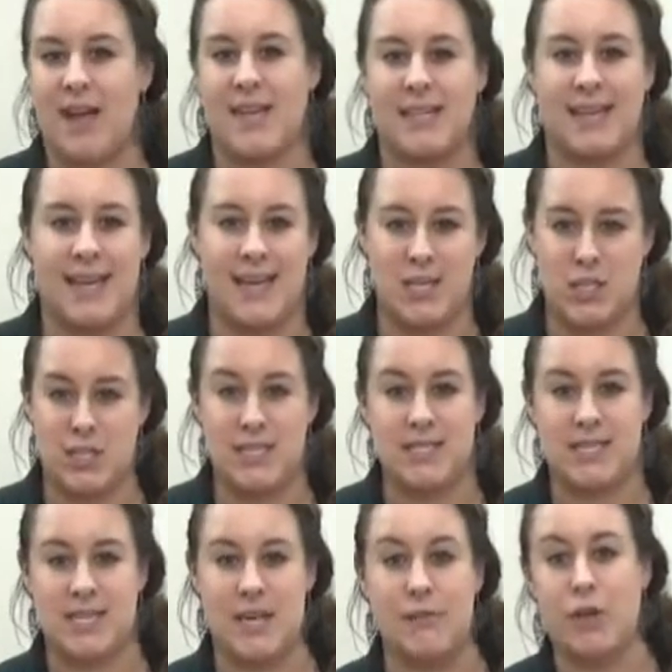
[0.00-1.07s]

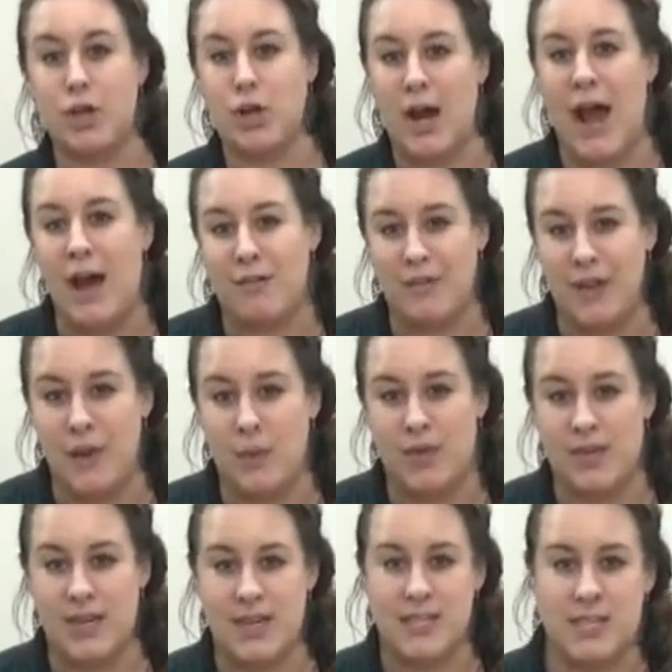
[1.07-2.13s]
calculations, and even graphing
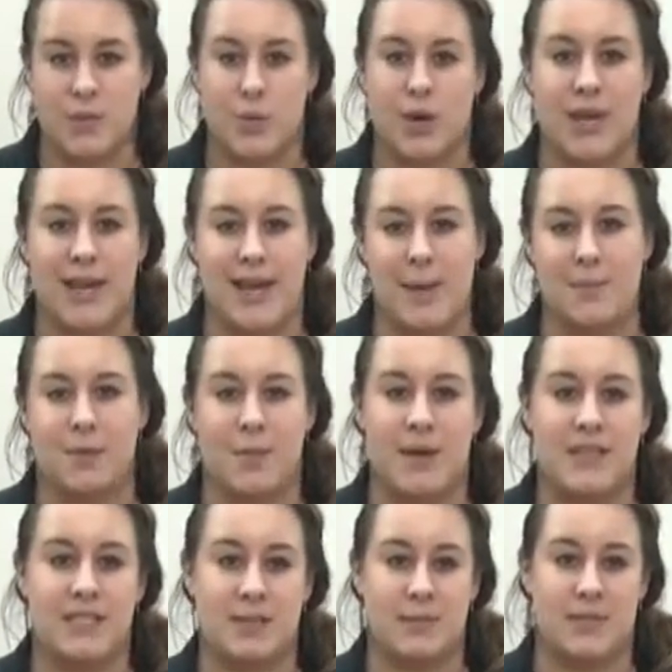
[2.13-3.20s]
with this, and we're going to
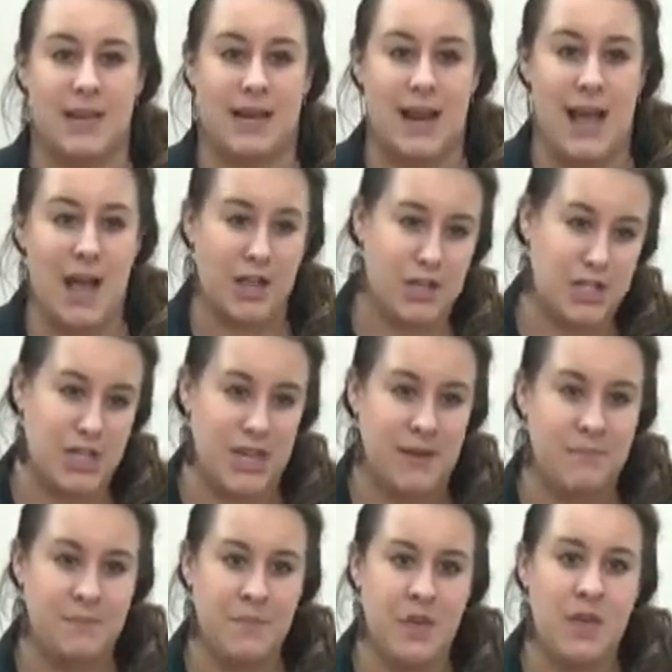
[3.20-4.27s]
implement some
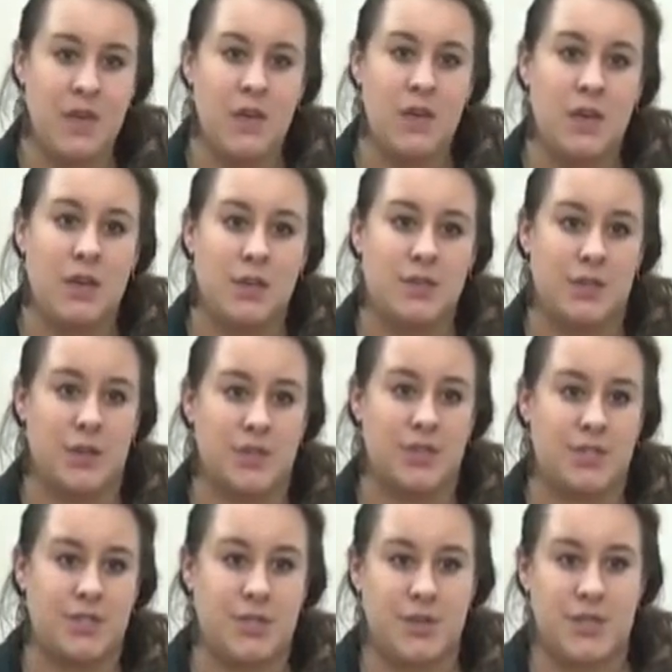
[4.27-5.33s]
technology. So the
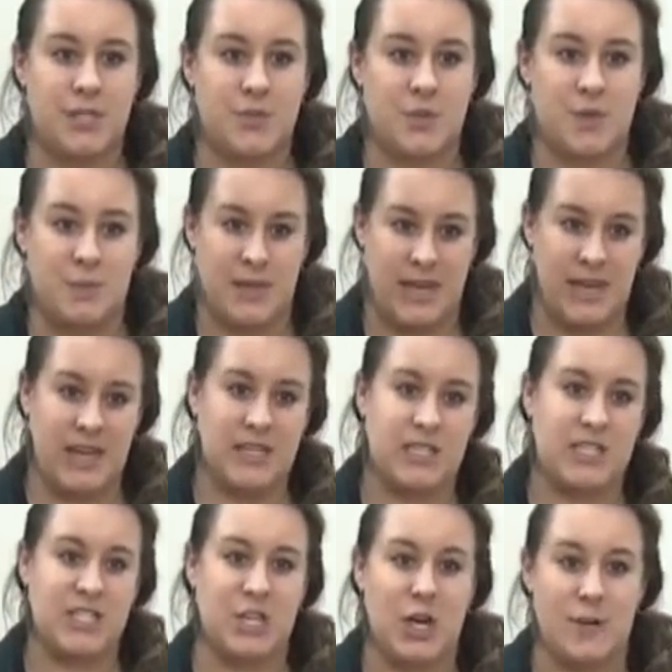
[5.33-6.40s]
students will be
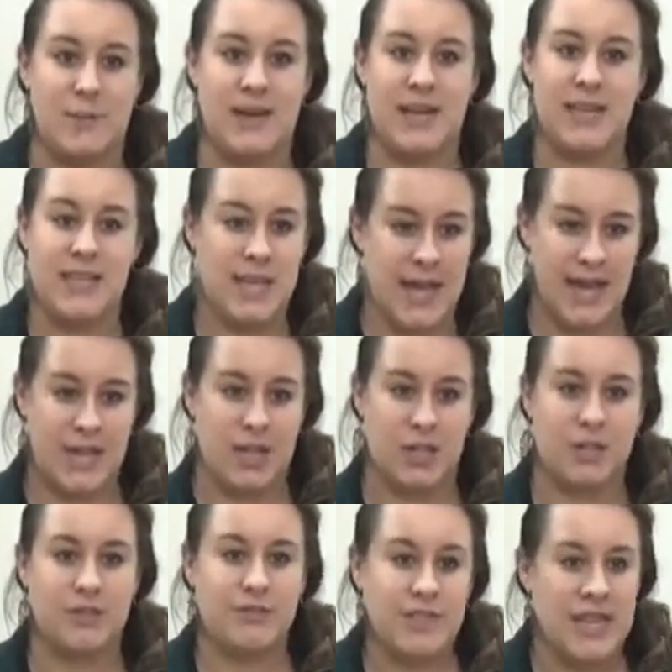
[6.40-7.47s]
determining the
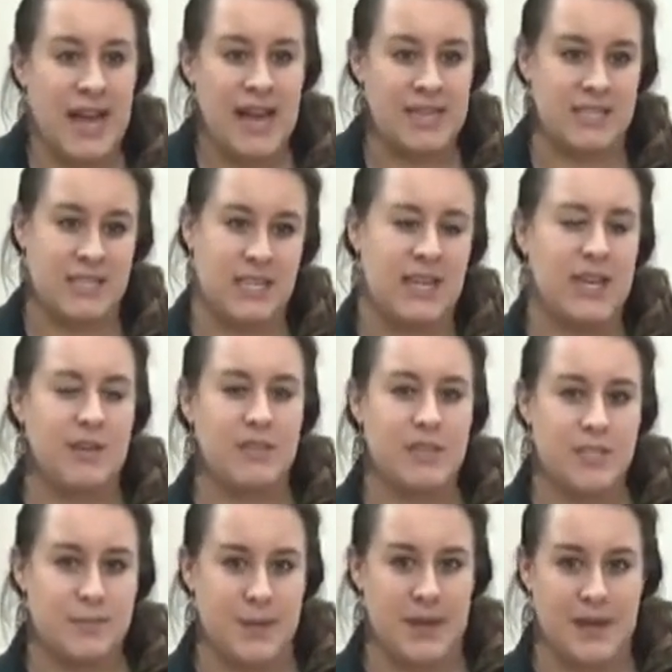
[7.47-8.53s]
angular velocity of the
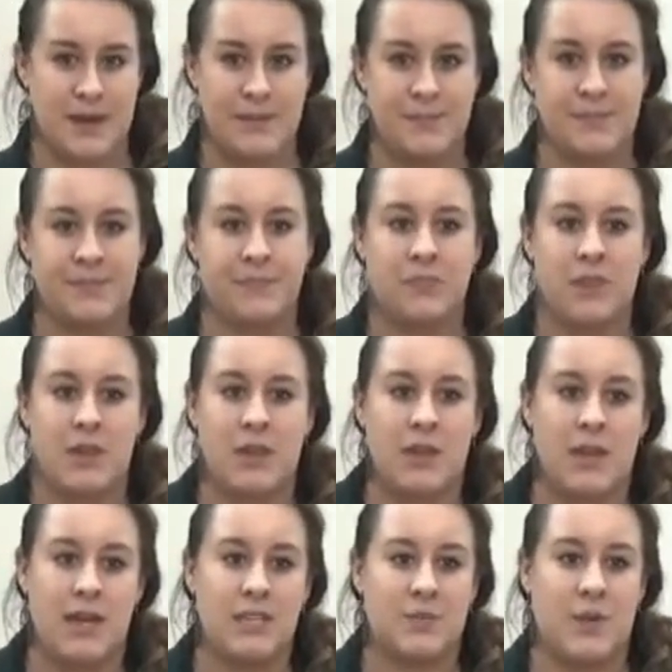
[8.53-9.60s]
spinner,
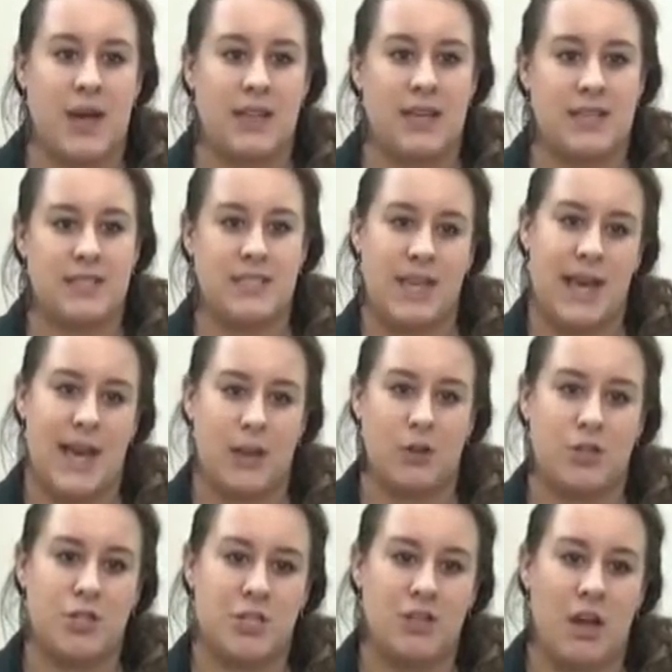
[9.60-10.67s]
as well as the
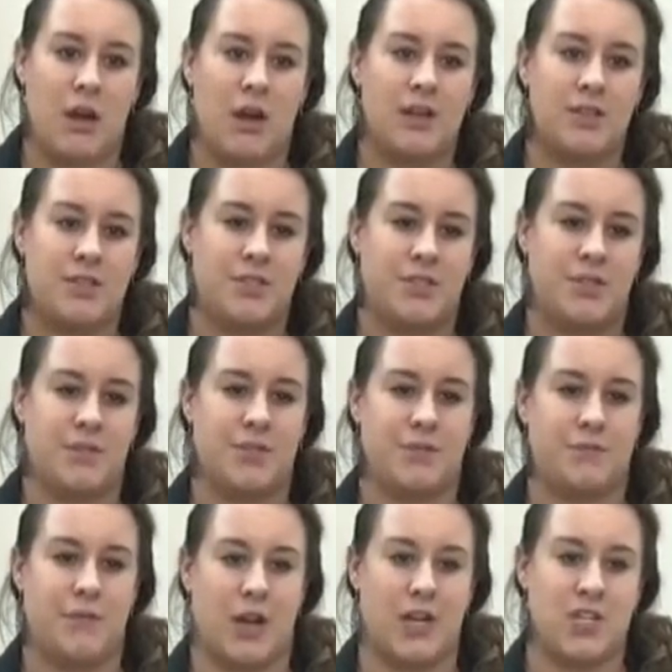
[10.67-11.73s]
energy loss due to
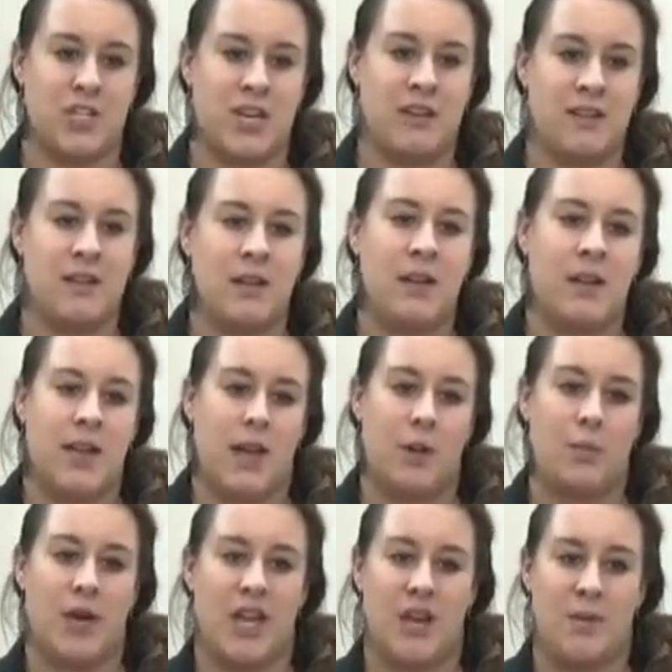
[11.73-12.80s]
friction,
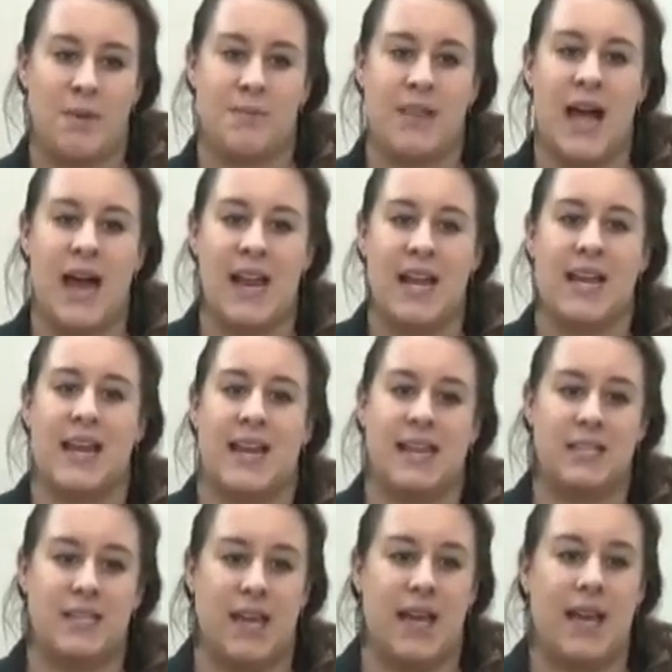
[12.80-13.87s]
and we're going to be plotting
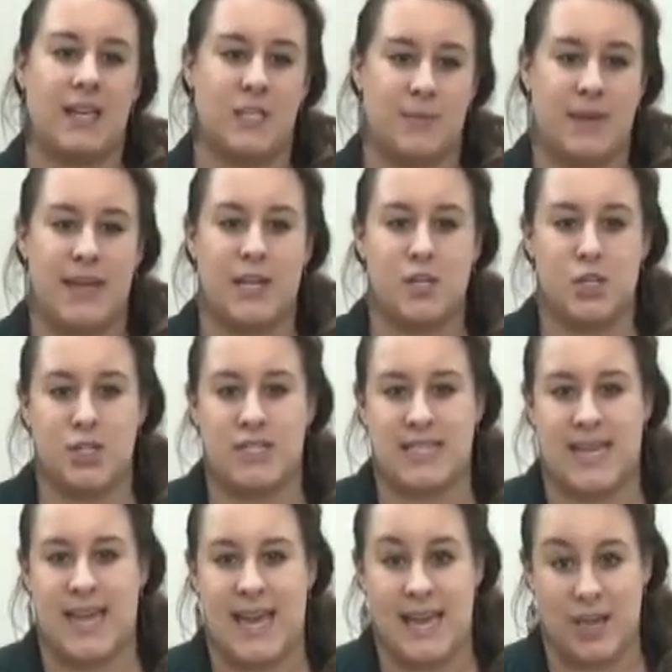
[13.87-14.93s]
an exponential
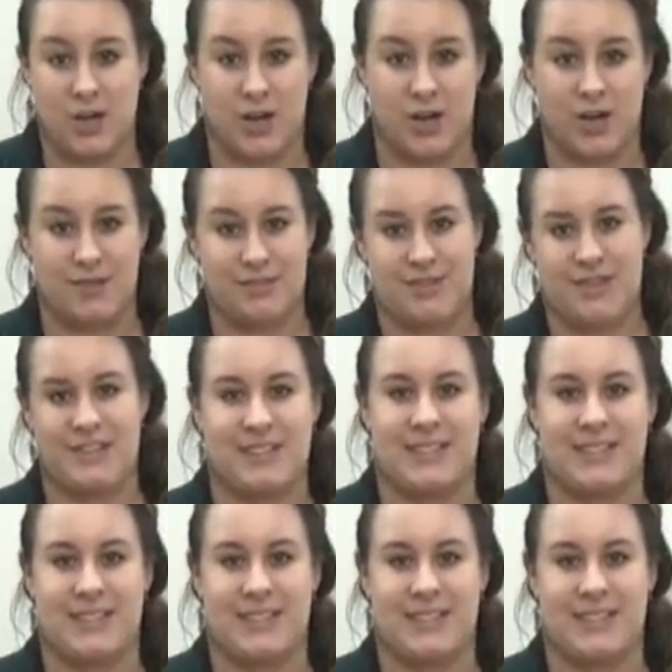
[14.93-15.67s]
decay curve.